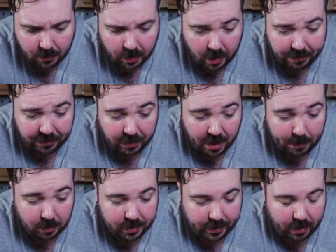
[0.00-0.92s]
If you're
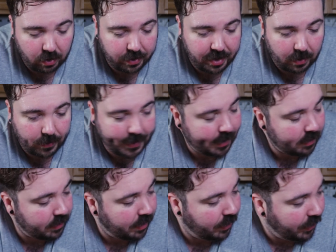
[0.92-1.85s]
able to get all the
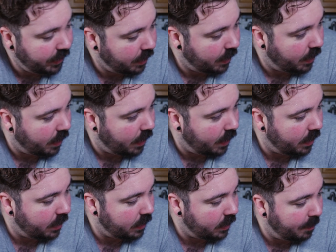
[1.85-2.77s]
ingredients you need,
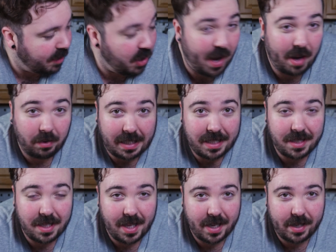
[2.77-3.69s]
let me know how
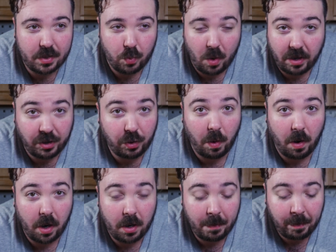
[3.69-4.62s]
easy that is where you
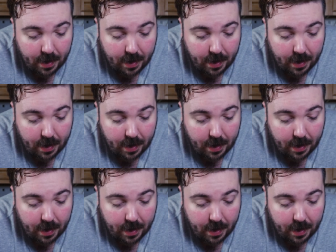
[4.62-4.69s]
are.